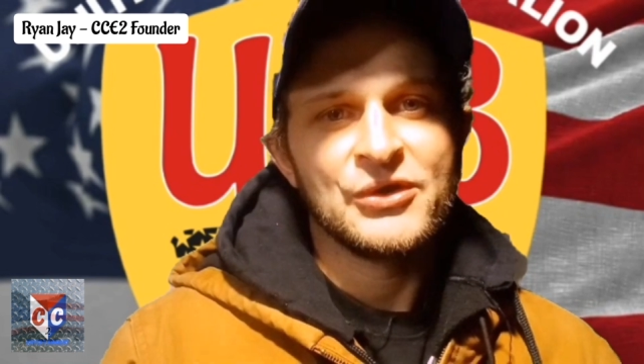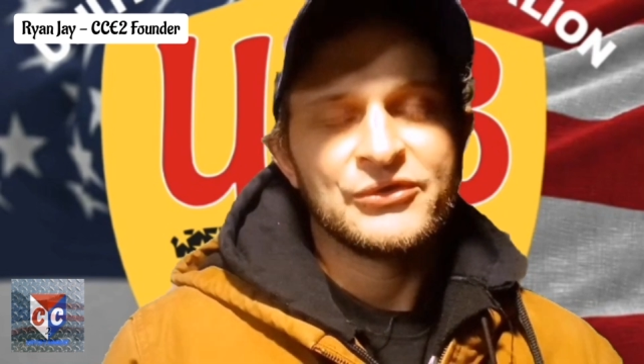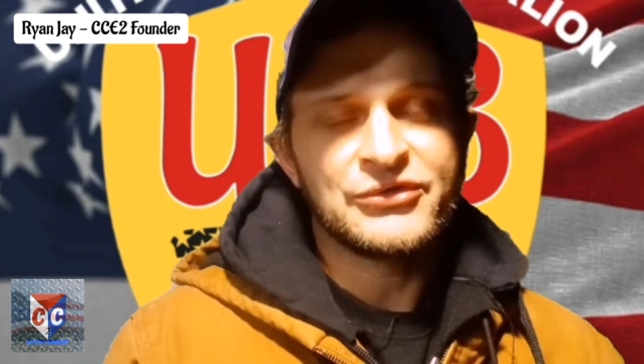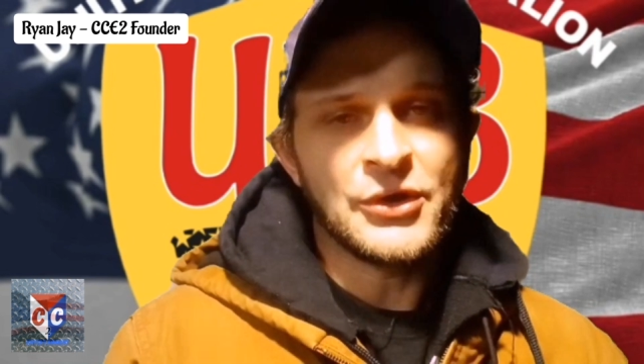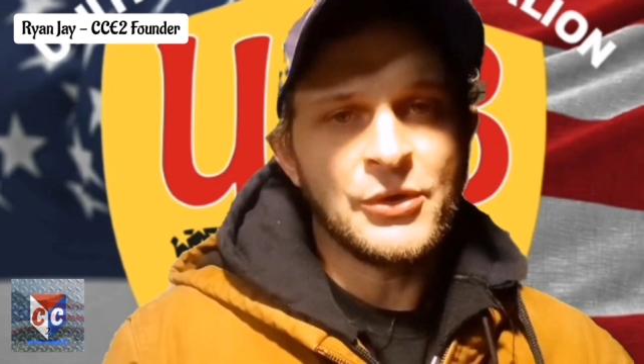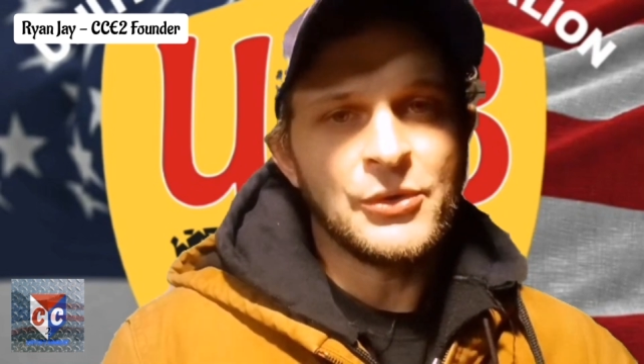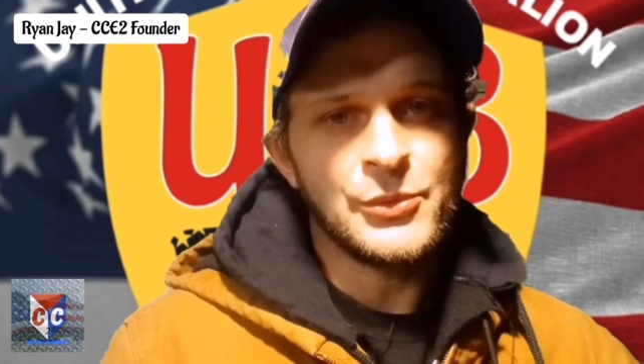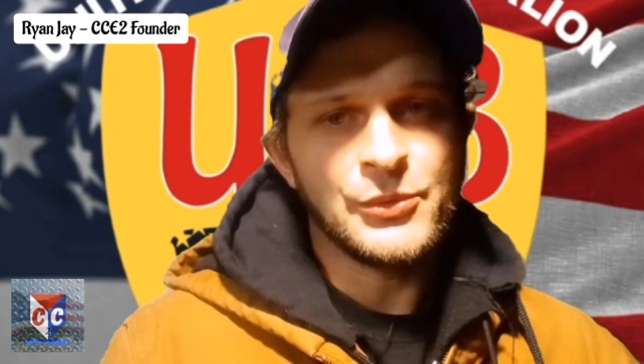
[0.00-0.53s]

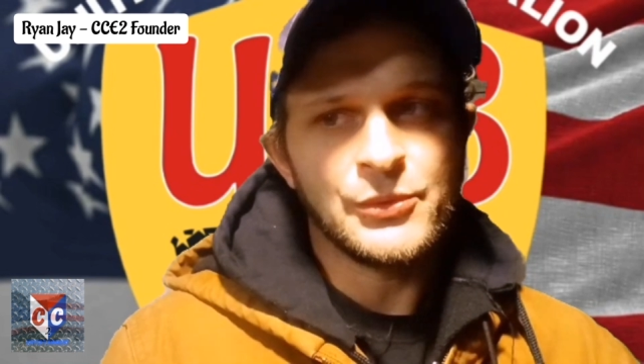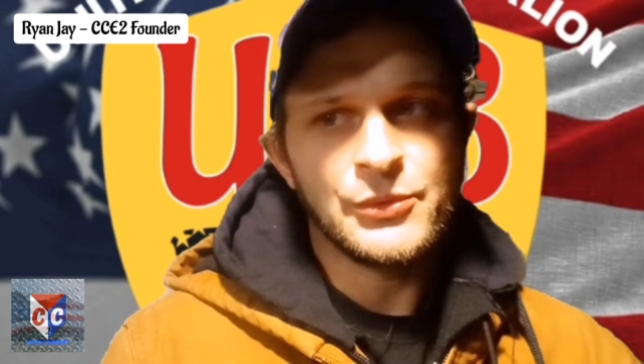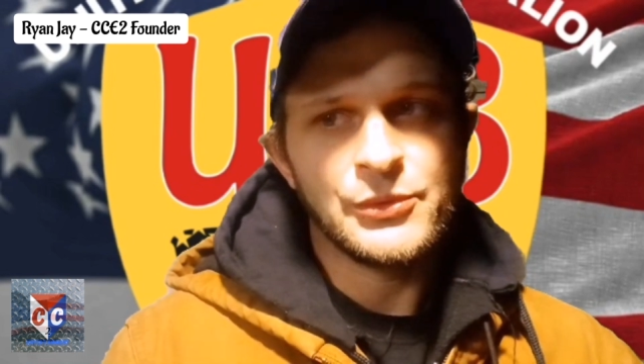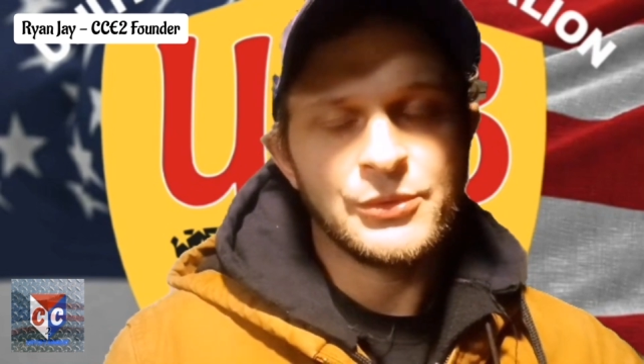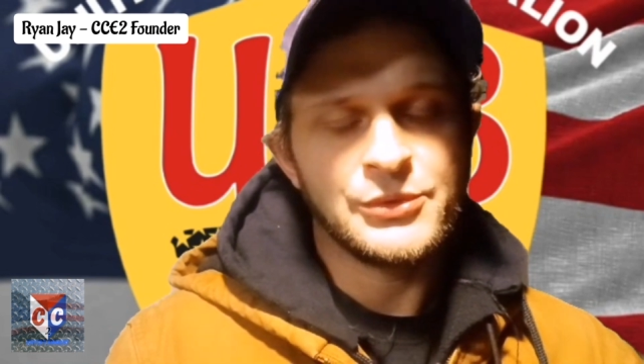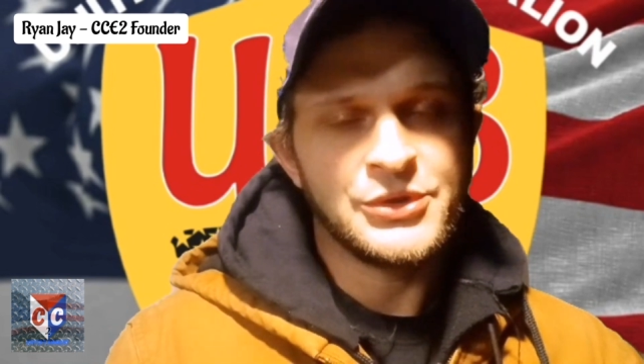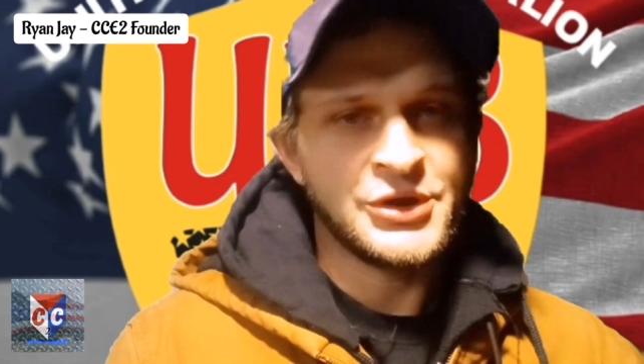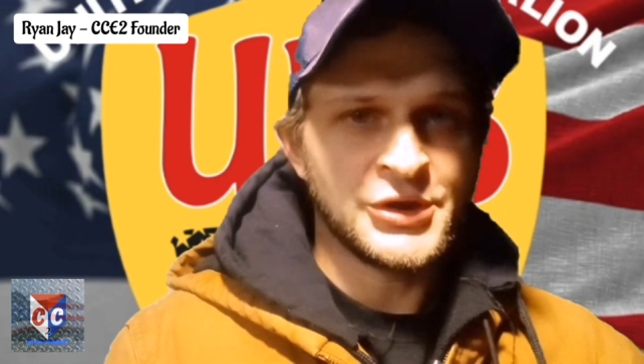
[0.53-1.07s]
So,
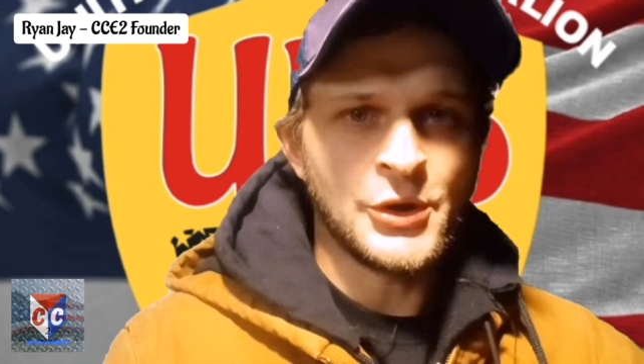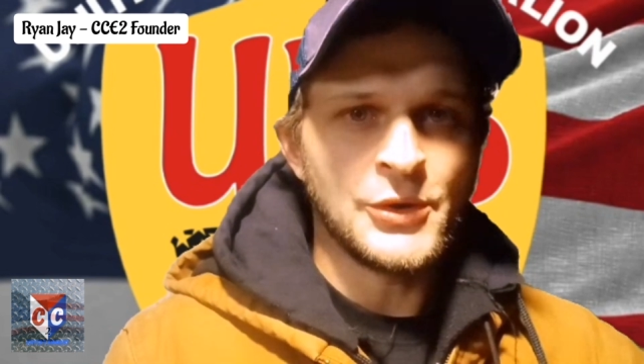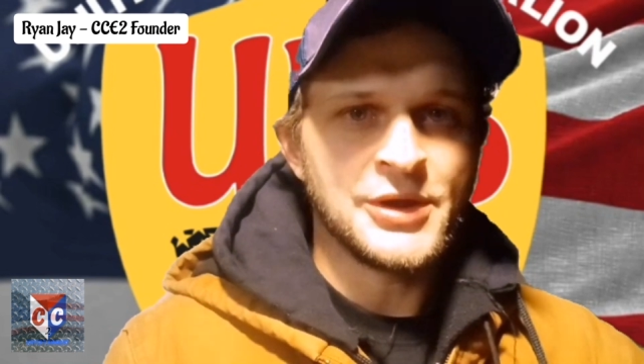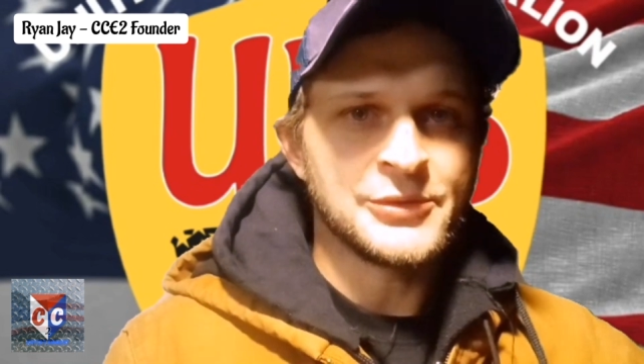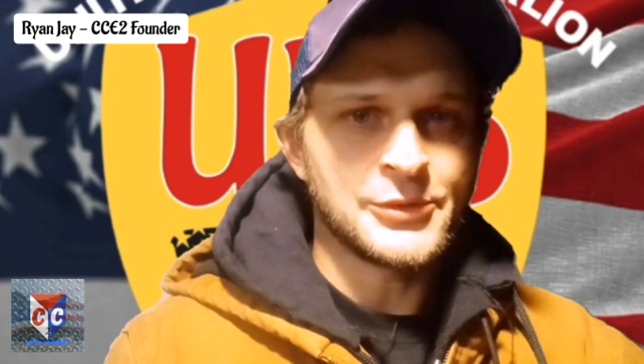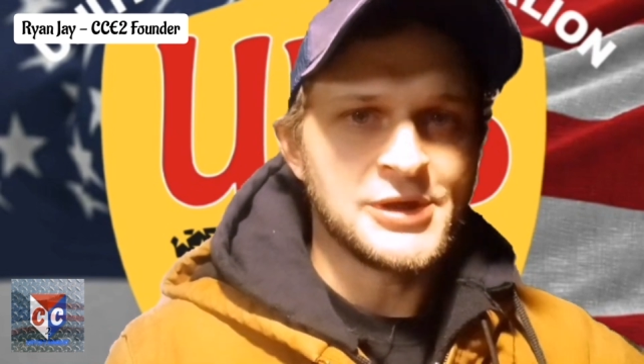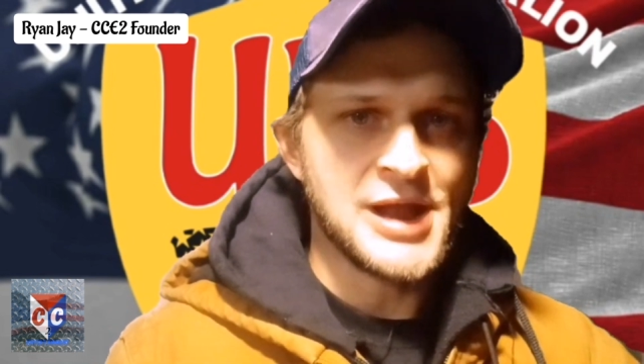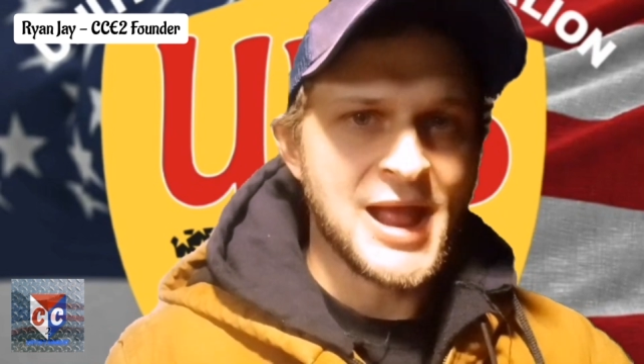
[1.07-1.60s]
you know,
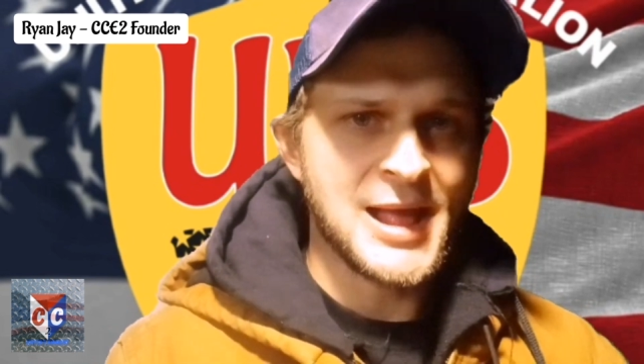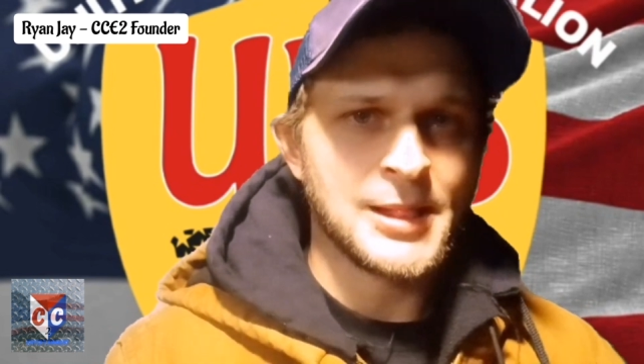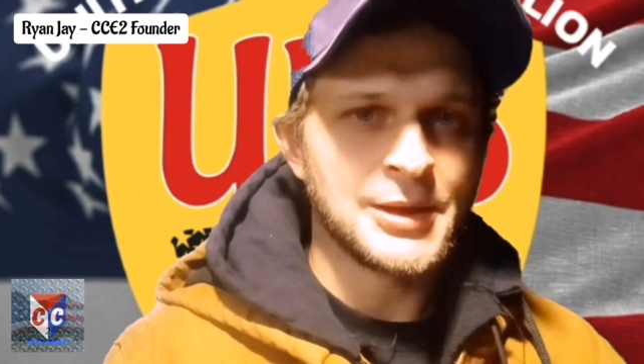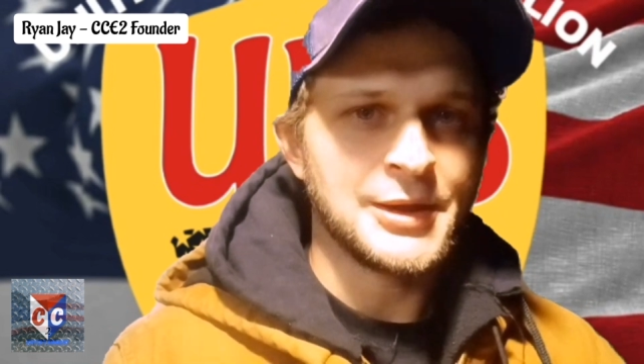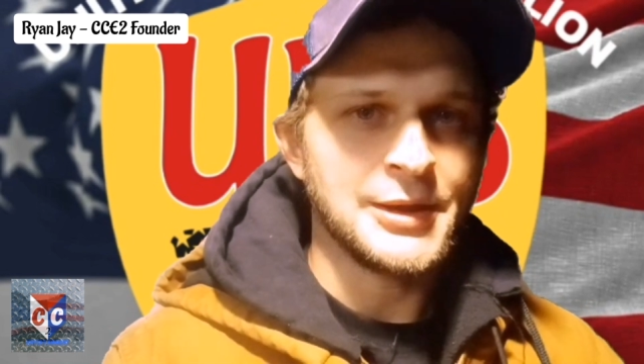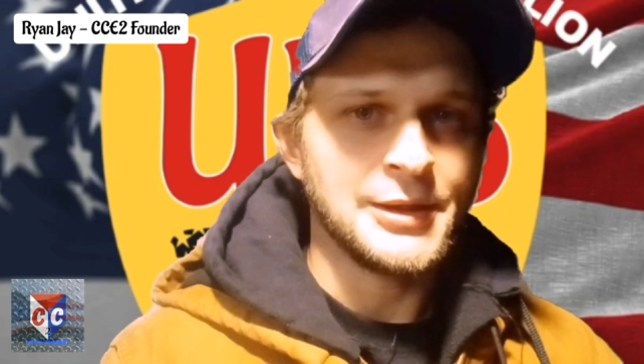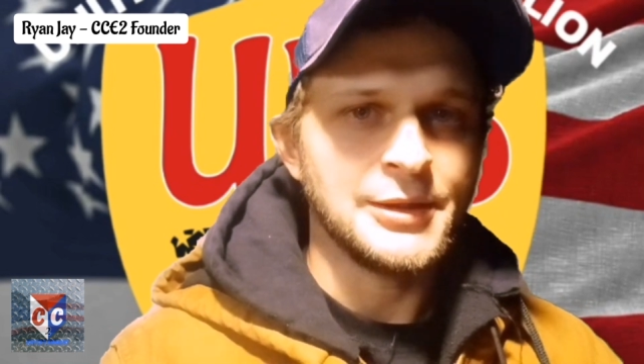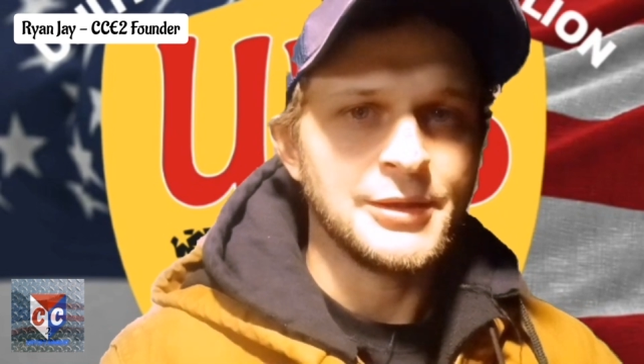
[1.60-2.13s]
in
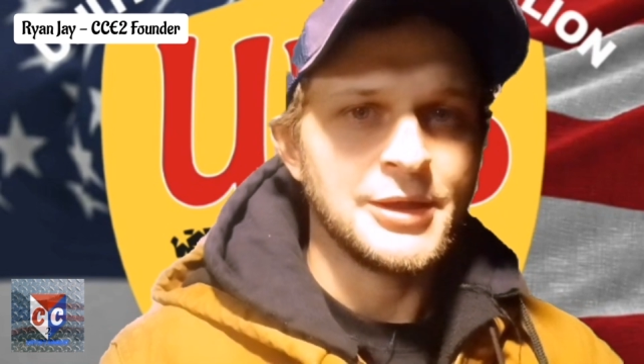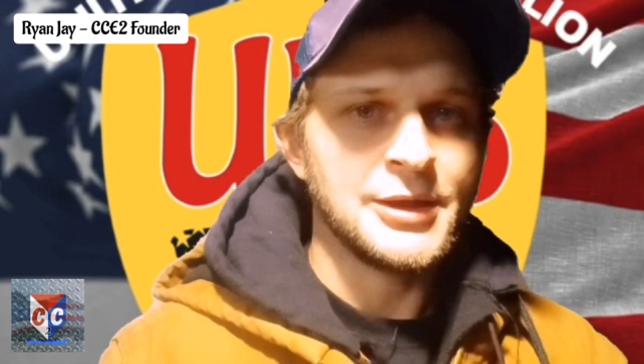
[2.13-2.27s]
reality,